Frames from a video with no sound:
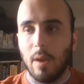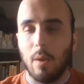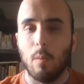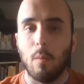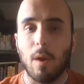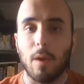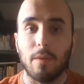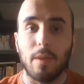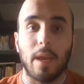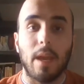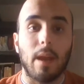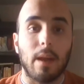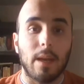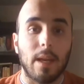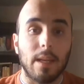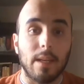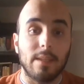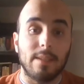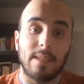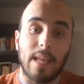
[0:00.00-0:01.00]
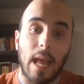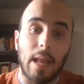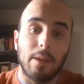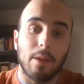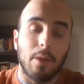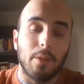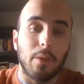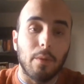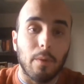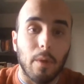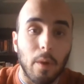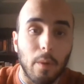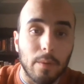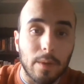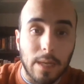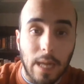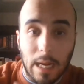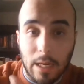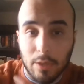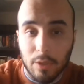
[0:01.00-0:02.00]
where they can stand on their own
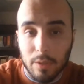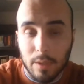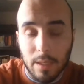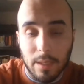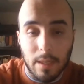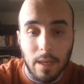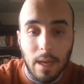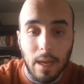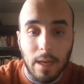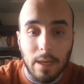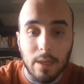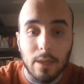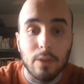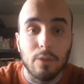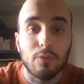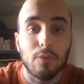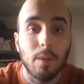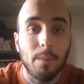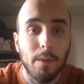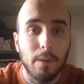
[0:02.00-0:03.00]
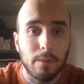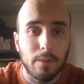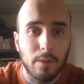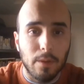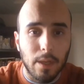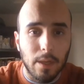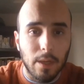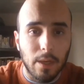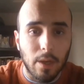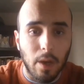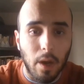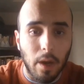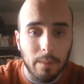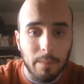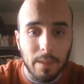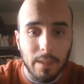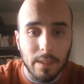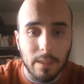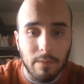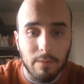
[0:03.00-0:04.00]
and actually contribute to the
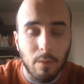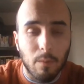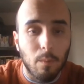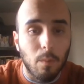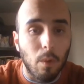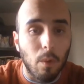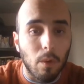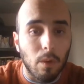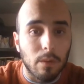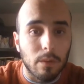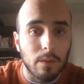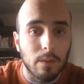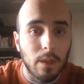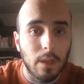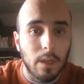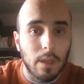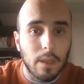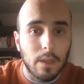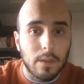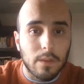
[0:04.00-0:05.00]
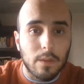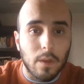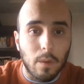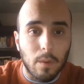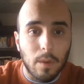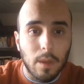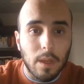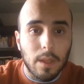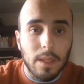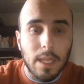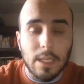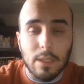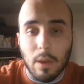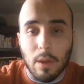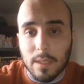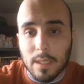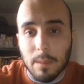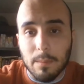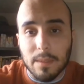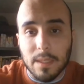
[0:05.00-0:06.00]
economies of the world. So these are
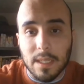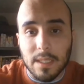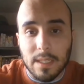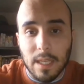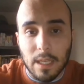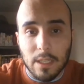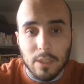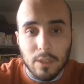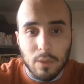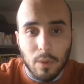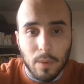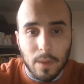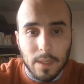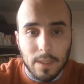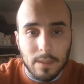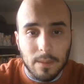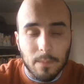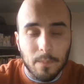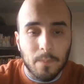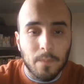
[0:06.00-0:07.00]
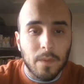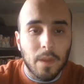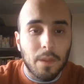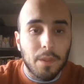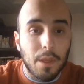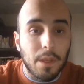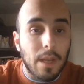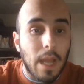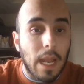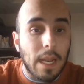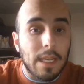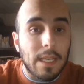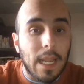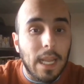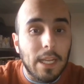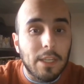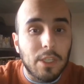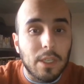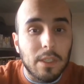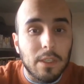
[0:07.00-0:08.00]
some success stories. The United
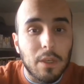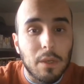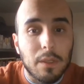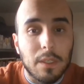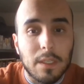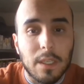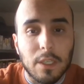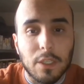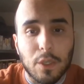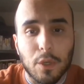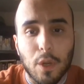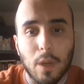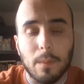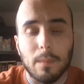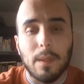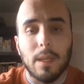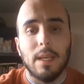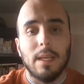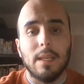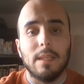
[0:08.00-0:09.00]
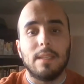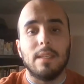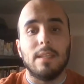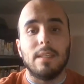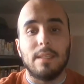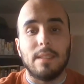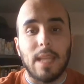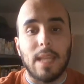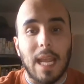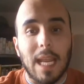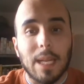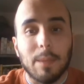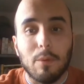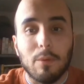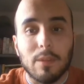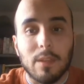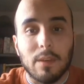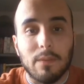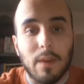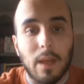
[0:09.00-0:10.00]
Nations uses the term sustainable
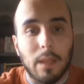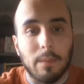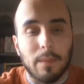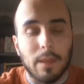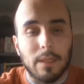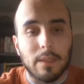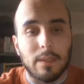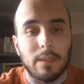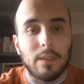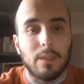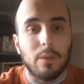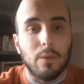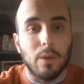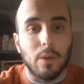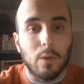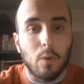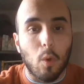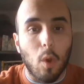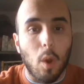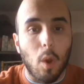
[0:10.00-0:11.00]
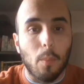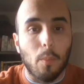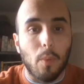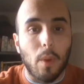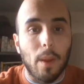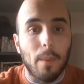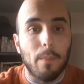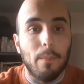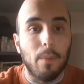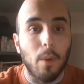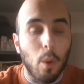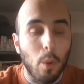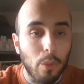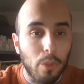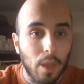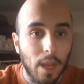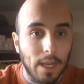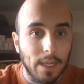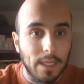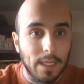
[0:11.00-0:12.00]
development to incorporate both
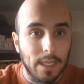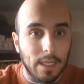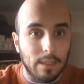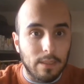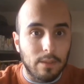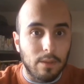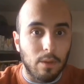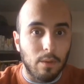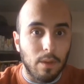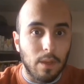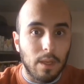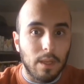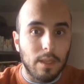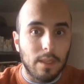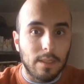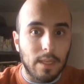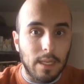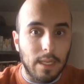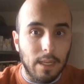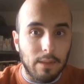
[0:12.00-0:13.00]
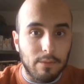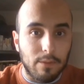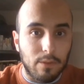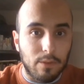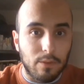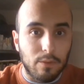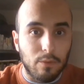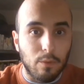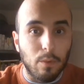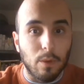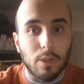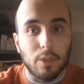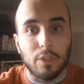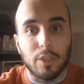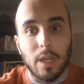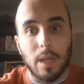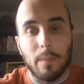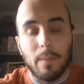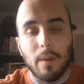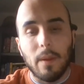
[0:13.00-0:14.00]
ideas. So this idea of
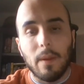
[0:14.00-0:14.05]
stewardship